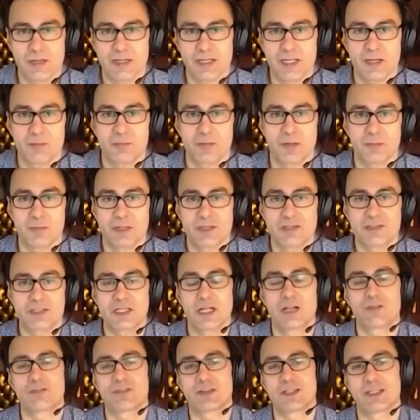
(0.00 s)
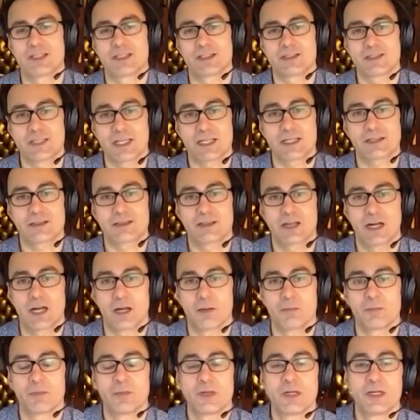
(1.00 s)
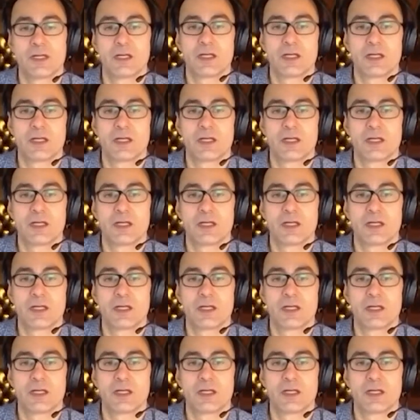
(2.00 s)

came by myself, and then the second time